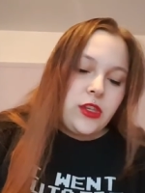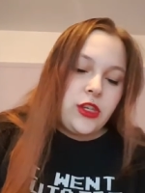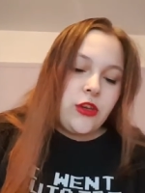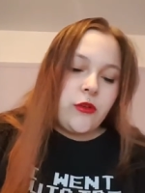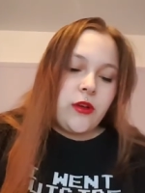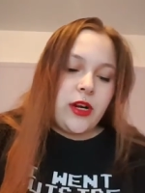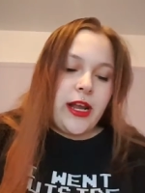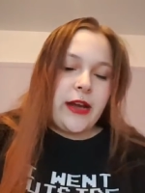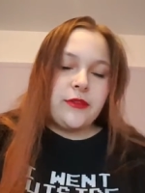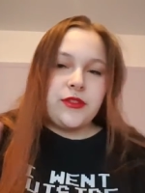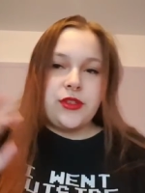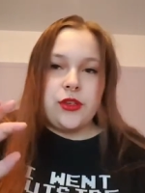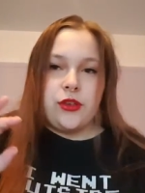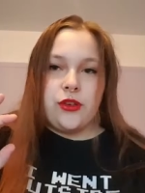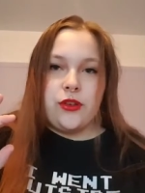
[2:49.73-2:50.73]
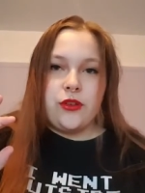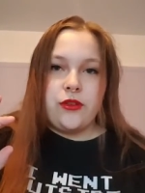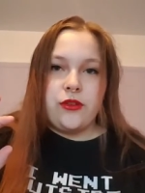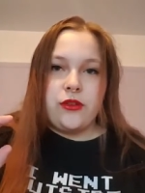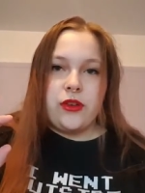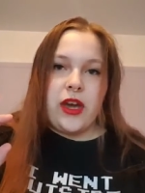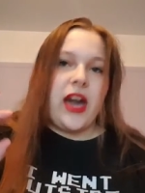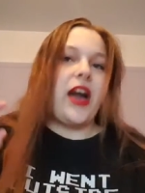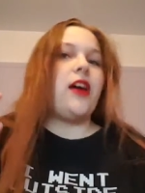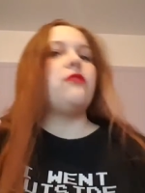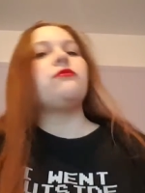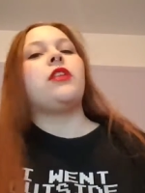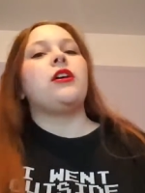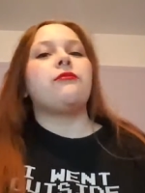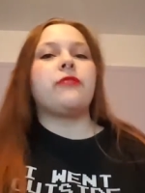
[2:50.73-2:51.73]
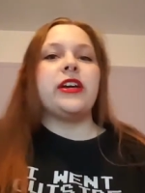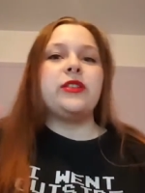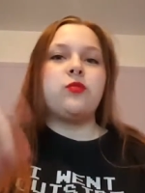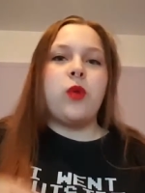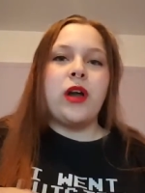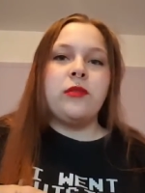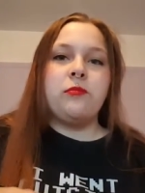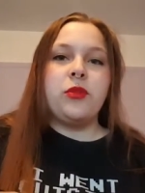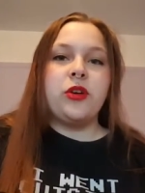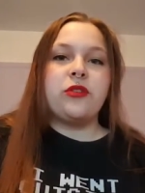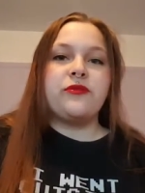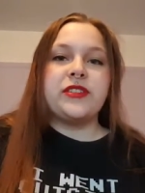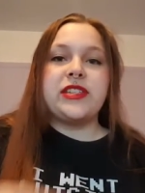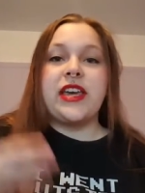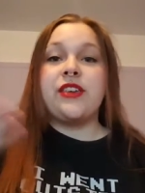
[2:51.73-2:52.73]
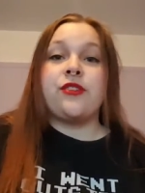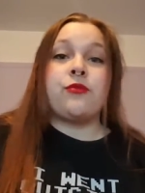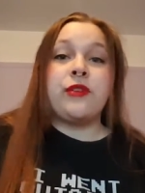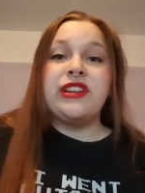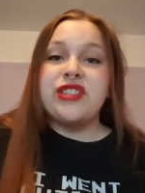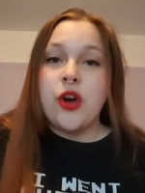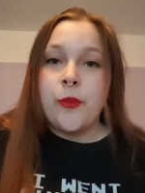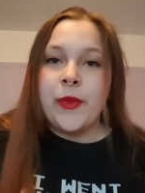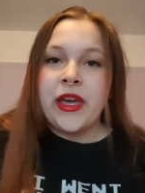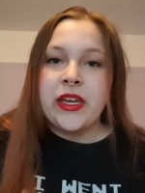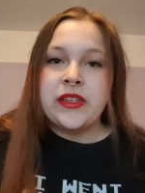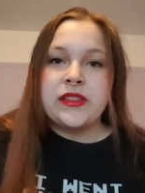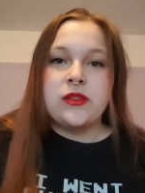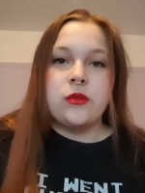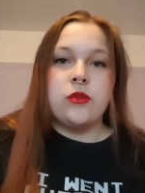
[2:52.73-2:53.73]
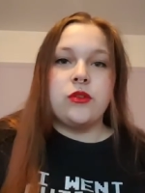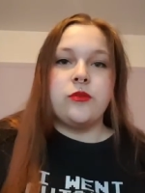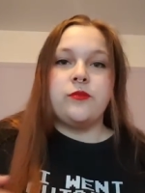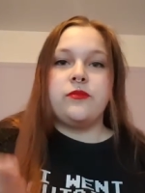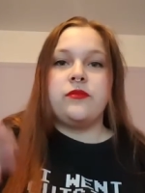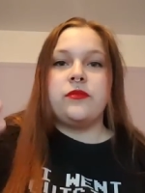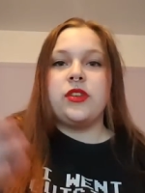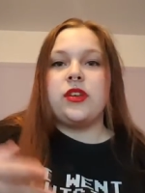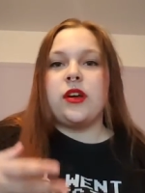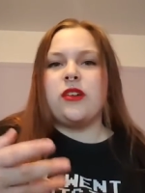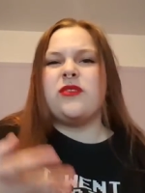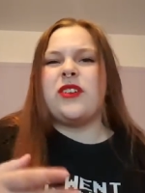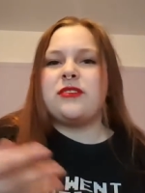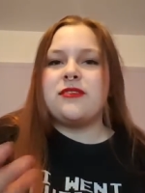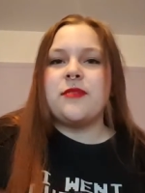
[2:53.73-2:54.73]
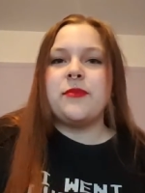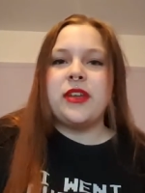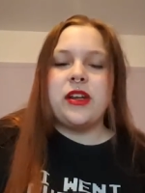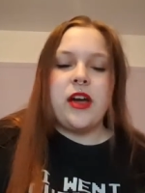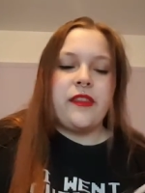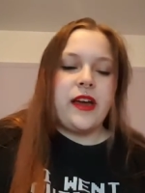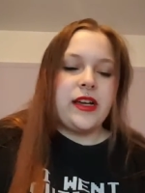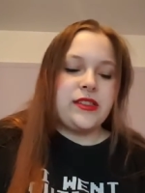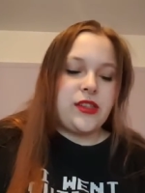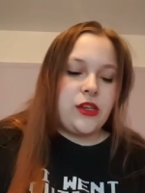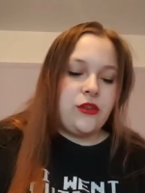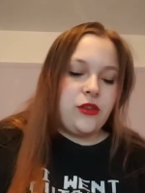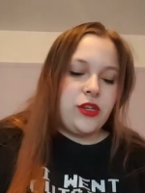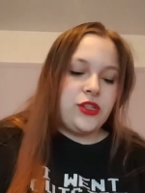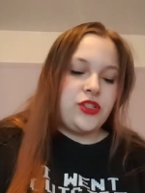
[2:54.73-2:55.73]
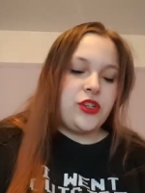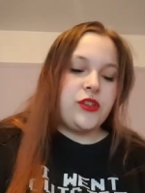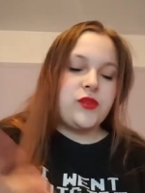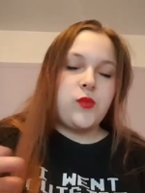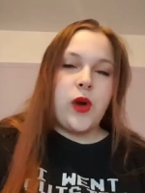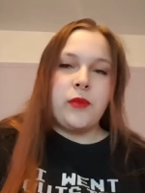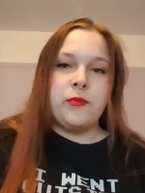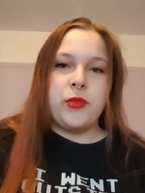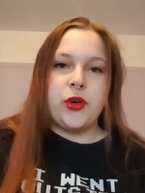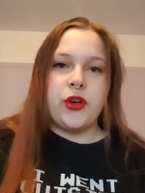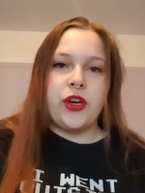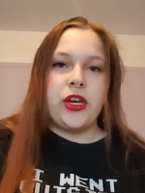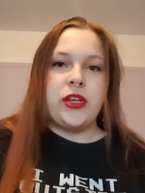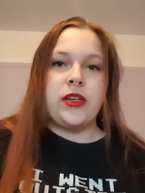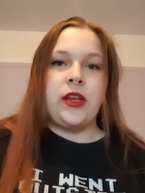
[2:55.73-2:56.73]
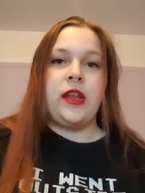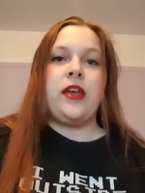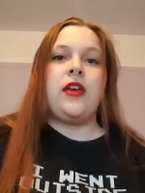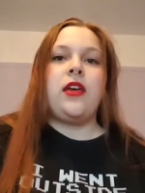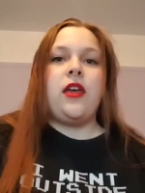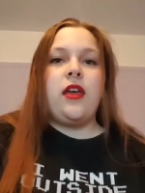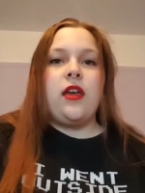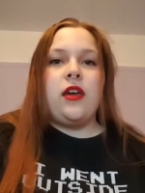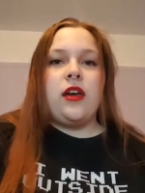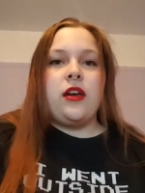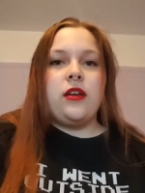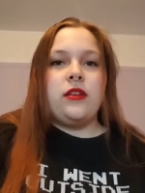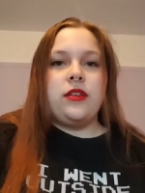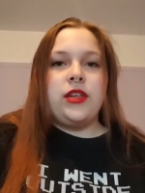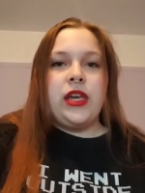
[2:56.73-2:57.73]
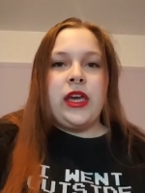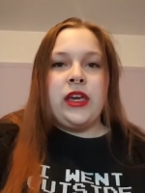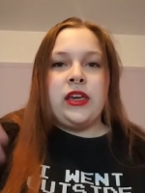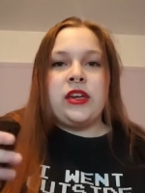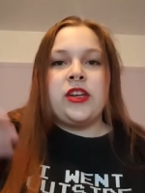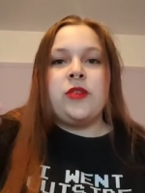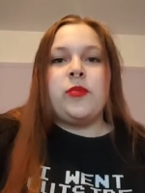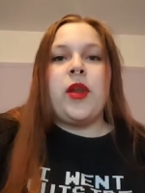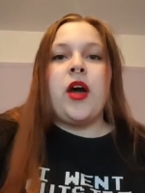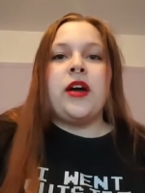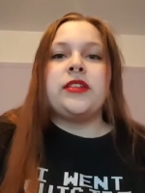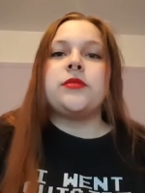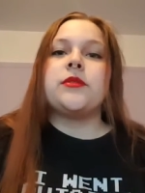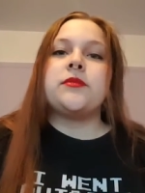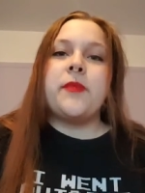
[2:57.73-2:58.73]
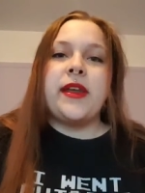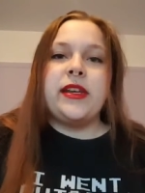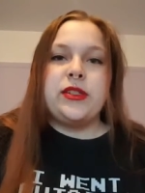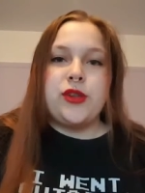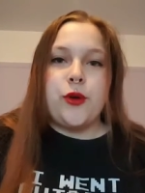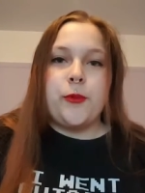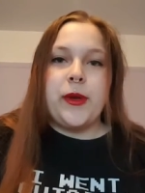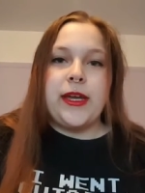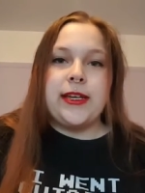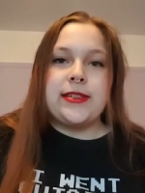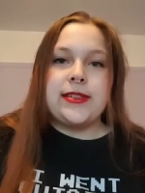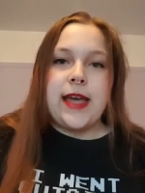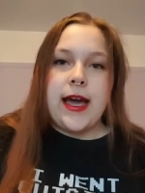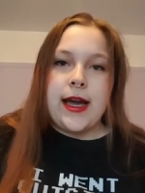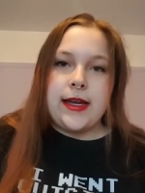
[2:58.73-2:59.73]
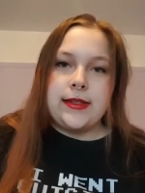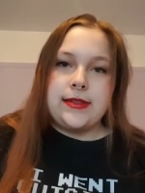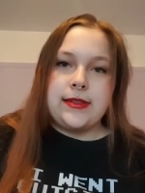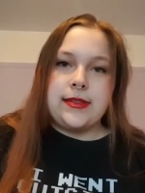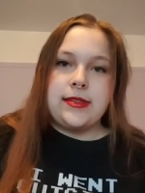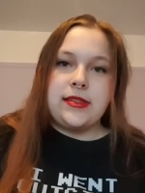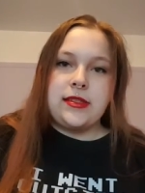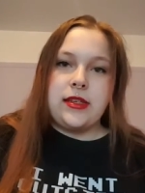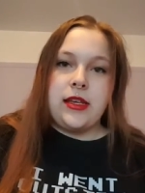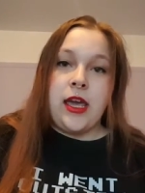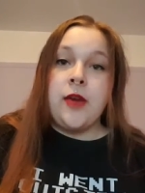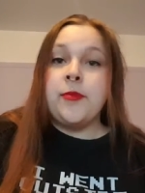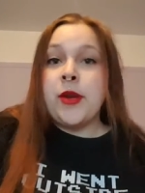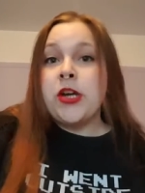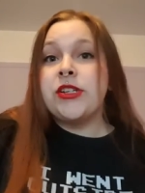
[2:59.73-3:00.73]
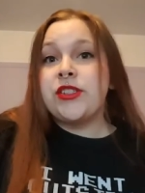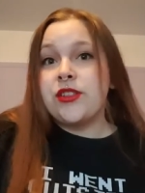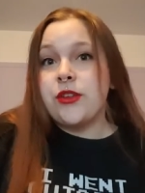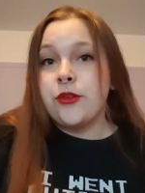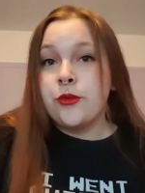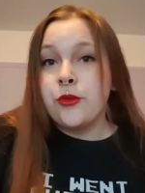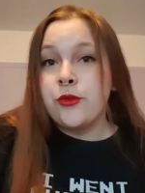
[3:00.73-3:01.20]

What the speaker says: you're allowed to read 1 book for say 3 topics, or you know, something like that. So you can choose 1 book and it can apply to as many topics as it applies to,